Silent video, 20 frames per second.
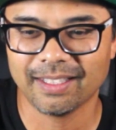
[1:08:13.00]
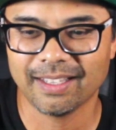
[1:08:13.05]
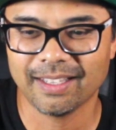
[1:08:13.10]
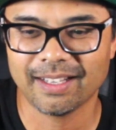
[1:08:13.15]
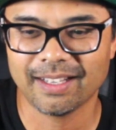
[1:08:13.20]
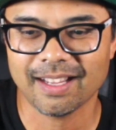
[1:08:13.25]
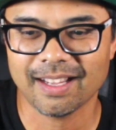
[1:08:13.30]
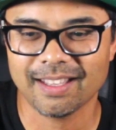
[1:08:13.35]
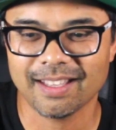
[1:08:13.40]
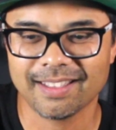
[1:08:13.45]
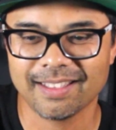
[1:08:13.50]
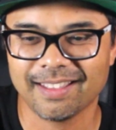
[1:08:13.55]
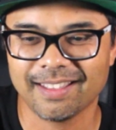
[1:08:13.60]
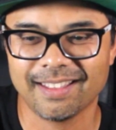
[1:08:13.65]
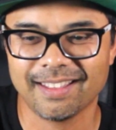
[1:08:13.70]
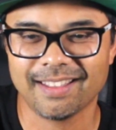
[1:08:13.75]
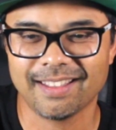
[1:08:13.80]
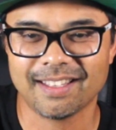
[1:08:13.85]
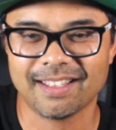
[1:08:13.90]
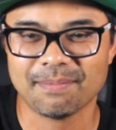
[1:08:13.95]
And
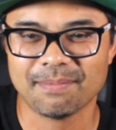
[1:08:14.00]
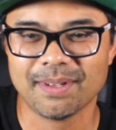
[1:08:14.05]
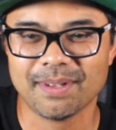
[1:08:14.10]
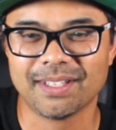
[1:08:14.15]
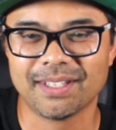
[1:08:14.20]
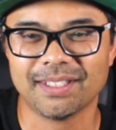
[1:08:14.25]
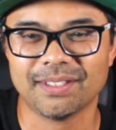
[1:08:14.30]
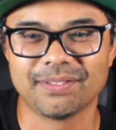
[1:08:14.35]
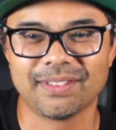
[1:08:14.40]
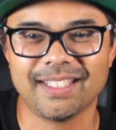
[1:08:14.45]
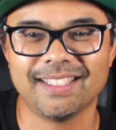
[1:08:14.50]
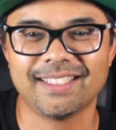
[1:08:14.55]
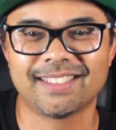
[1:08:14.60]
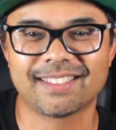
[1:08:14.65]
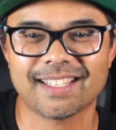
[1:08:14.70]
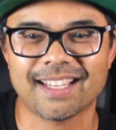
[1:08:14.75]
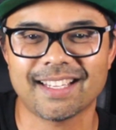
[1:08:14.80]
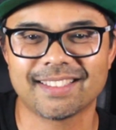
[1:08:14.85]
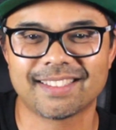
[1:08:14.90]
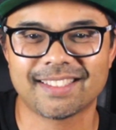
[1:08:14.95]
in the middle of
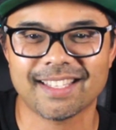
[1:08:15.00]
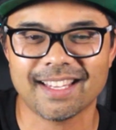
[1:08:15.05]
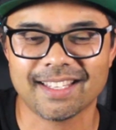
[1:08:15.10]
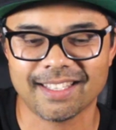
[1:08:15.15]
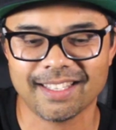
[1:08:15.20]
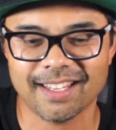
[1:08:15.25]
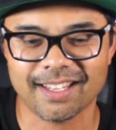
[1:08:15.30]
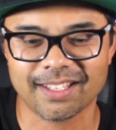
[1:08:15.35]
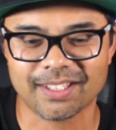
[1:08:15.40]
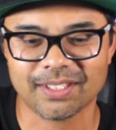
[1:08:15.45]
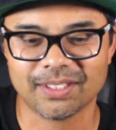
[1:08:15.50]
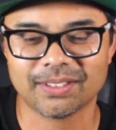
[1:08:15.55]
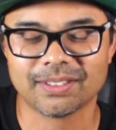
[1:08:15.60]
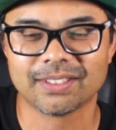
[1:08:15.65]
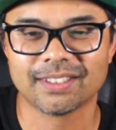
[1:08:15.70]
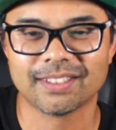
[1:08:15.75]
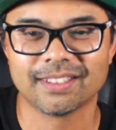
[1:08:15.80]
East Side San Diego,